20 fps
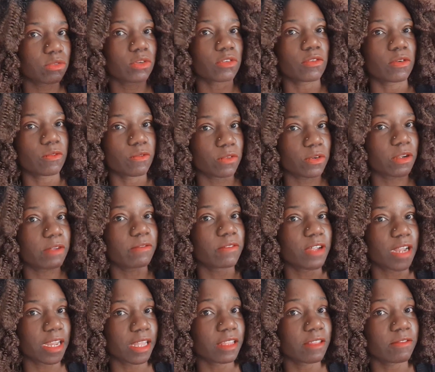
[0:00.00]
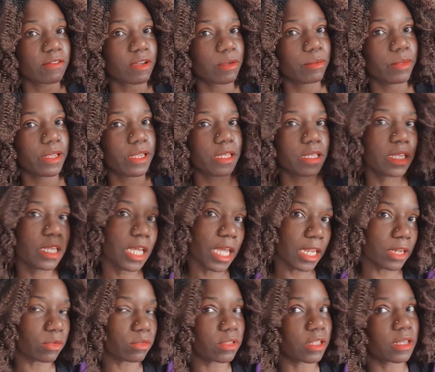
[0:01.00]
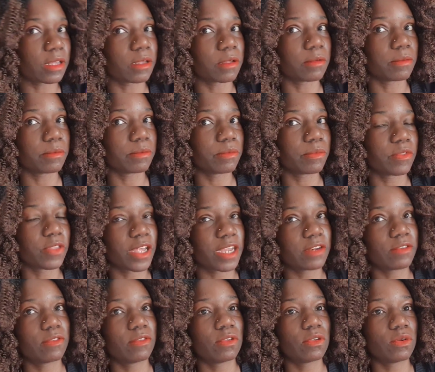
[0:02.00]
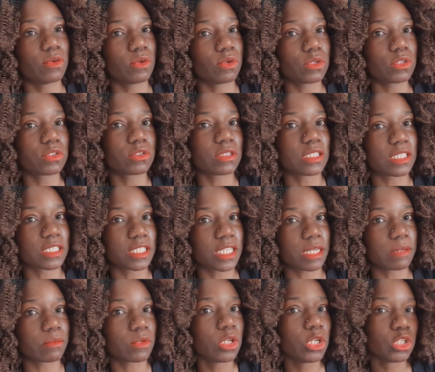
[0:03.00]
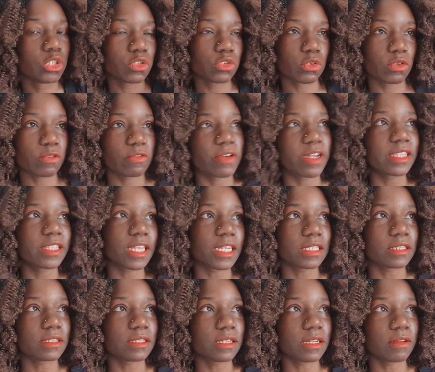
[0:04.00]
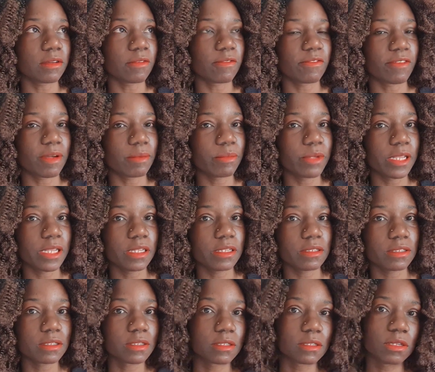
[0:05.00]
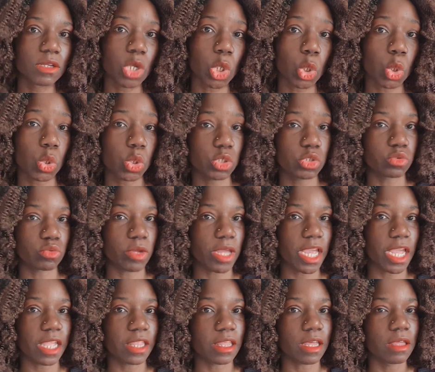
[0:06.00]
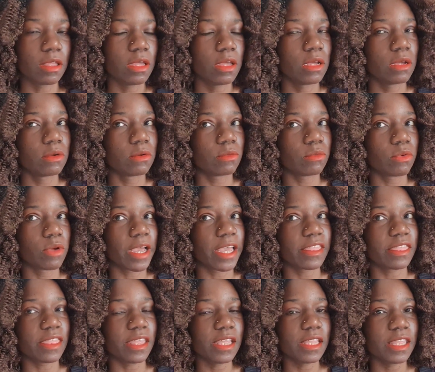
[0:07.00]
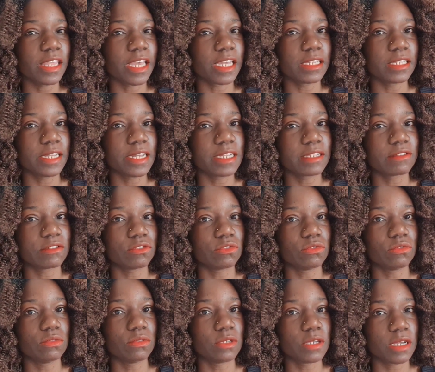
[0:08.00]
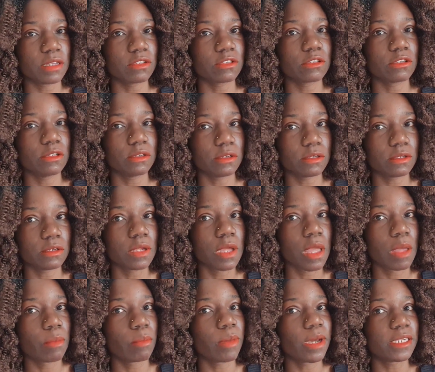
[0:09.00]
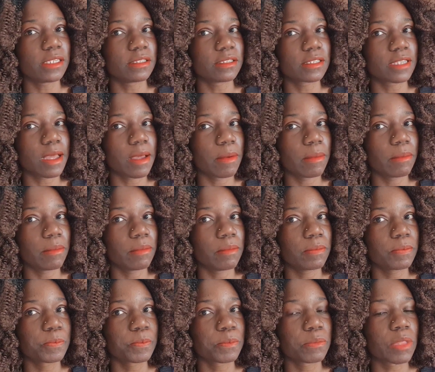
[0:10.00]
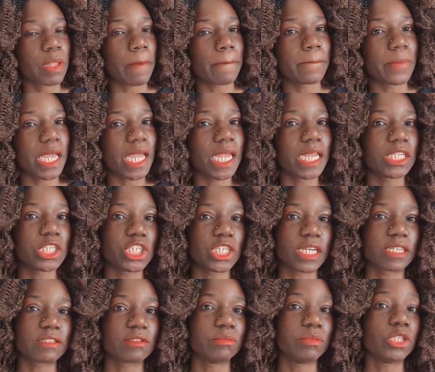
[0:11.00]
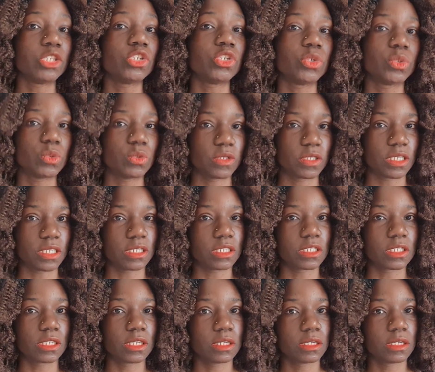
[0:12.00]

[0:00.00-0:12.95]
or for another family, and on the third floor also the same. So you find that families hold together. I think the idea is just good, but some men just misuse it